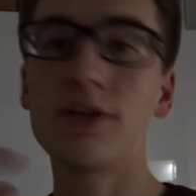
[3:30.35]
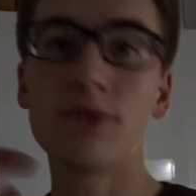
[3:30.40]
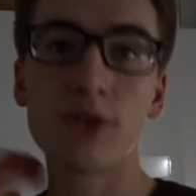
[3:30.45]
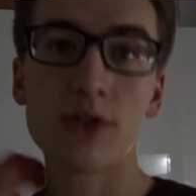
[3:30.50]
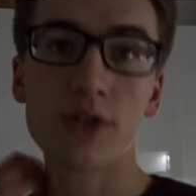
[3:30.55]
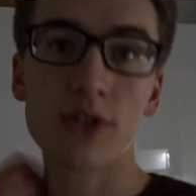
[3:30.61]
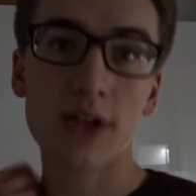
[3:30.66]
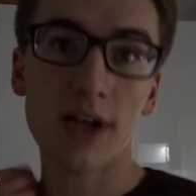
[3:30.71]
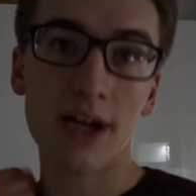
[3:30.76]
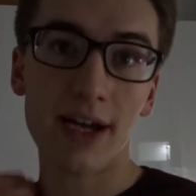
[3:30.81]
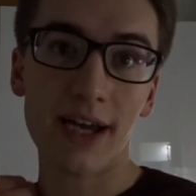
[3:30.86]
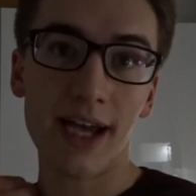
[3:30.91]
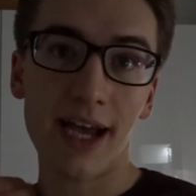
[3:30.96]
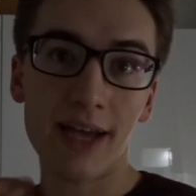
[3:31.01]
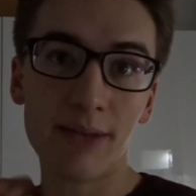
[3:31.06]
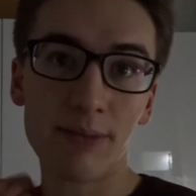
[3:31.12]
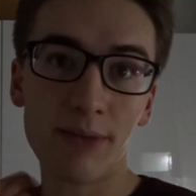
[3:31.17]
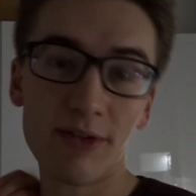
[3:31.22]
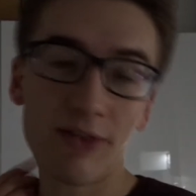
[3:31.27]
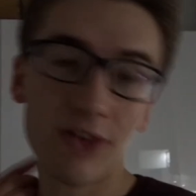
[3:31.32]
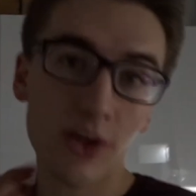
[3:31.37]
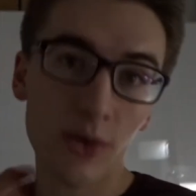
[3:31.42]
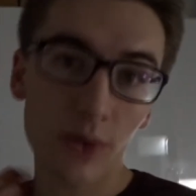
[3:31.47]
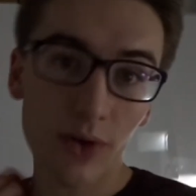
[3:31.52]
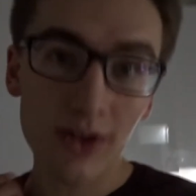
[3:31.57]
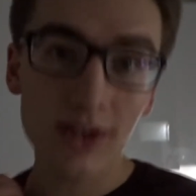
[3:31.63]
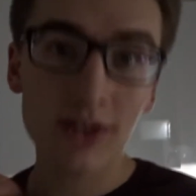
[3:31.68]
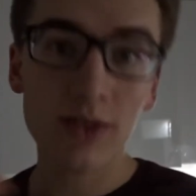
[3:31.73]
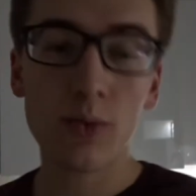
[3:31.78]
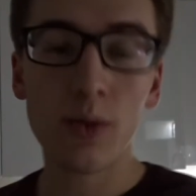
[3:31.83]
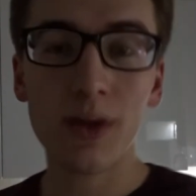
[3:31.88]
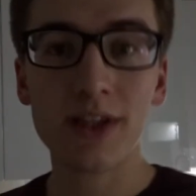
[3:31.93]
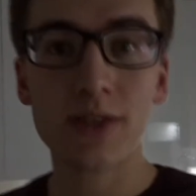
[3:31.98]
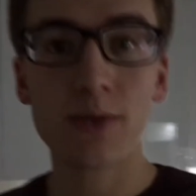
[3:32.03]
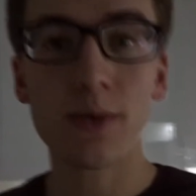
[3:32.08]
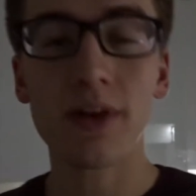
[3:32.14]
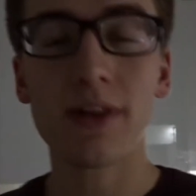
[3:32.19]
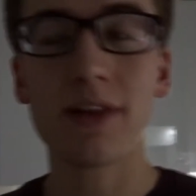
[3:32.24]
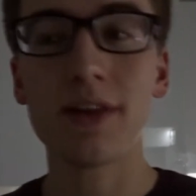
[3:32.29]
which I had my video on, went to
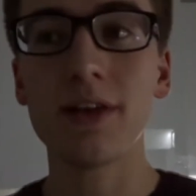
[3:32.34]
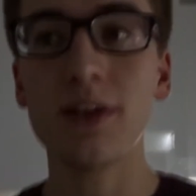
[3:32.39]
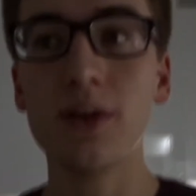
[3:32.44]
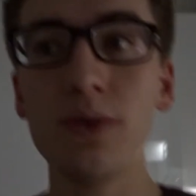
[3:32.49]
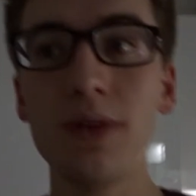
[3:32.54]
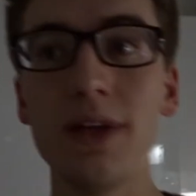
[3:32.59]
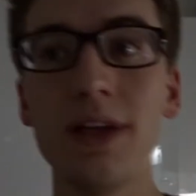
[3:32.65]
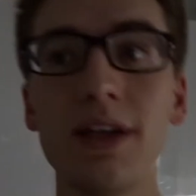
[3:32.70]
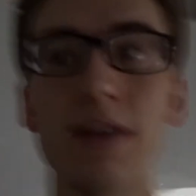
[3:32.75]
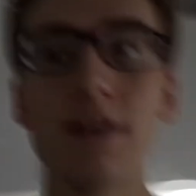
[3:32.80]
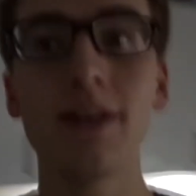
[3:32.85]
one of the uni